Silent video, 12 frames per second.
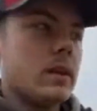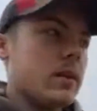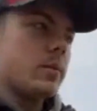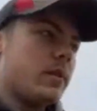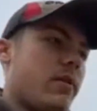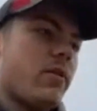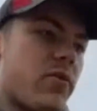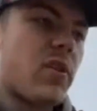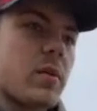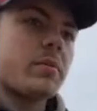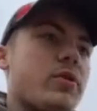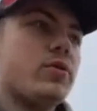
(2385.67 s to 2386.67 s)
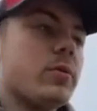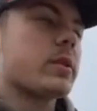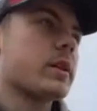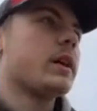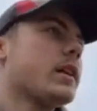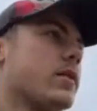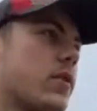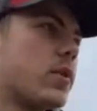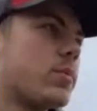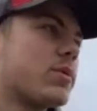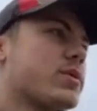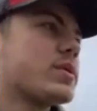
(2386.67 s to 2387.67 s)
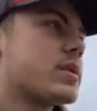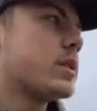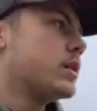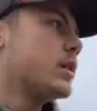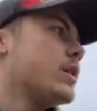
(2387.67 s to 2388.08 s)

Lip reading: A little bit of a farm tour, kind of, almost.